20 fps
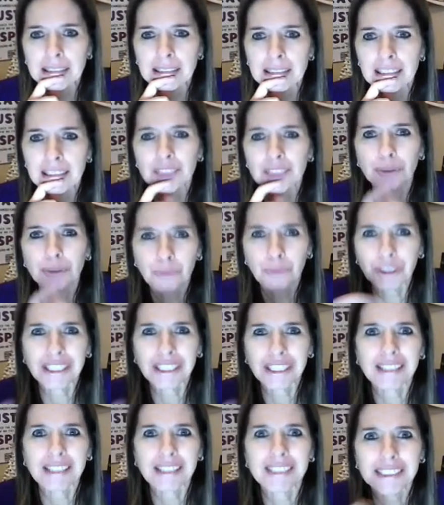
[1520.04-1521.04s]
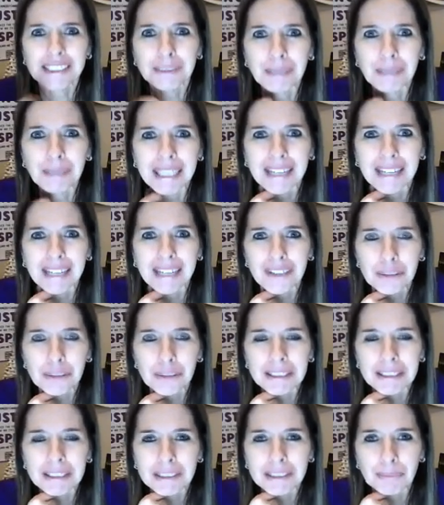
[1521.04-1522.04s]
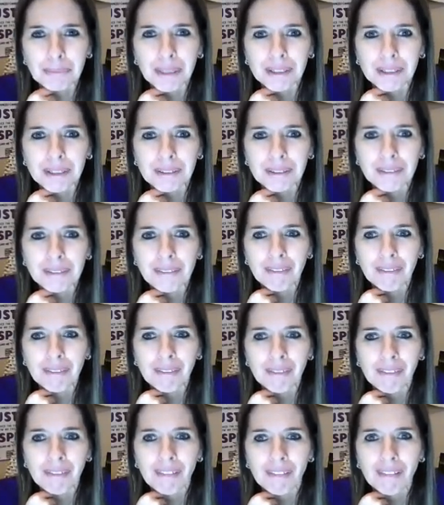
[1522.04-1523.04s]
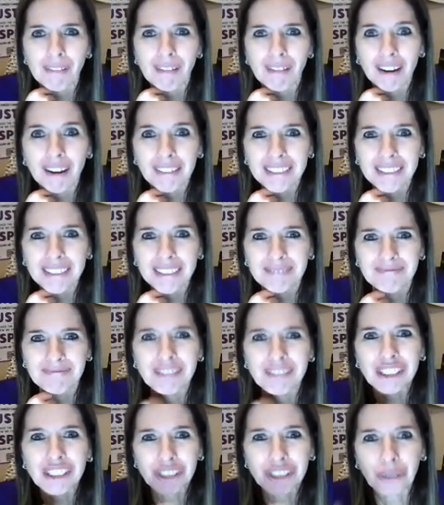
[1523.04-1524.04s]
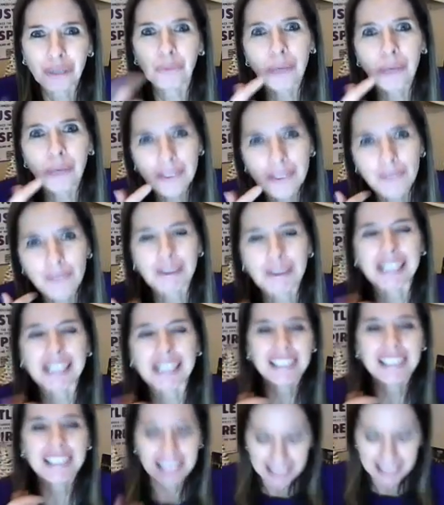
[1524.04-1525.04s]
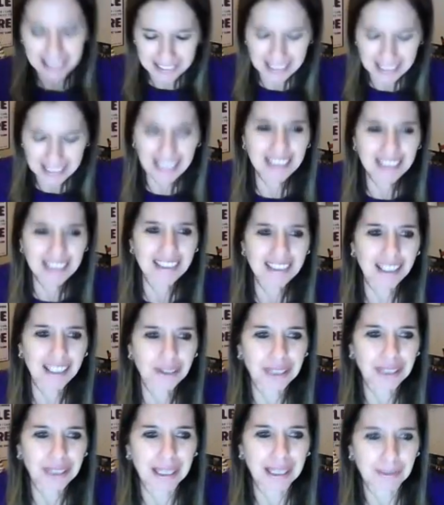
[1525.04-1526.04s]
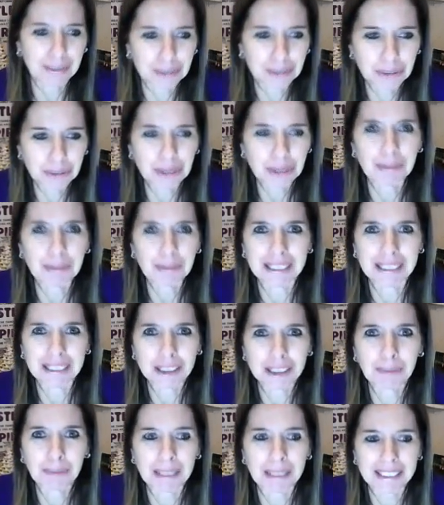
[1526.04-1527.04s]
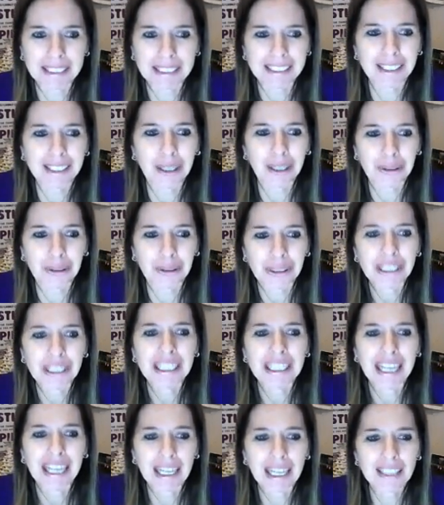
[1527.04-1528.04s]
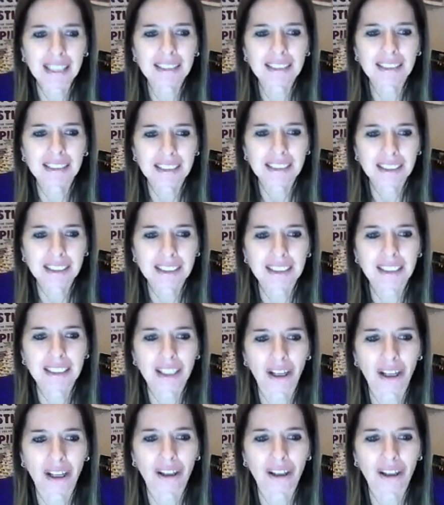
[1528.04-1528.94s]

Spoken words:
Is when we're telling somebody how to spell something. All right? So with me, say the letter names with me to spell it. Go. S-T-R-E-E-T.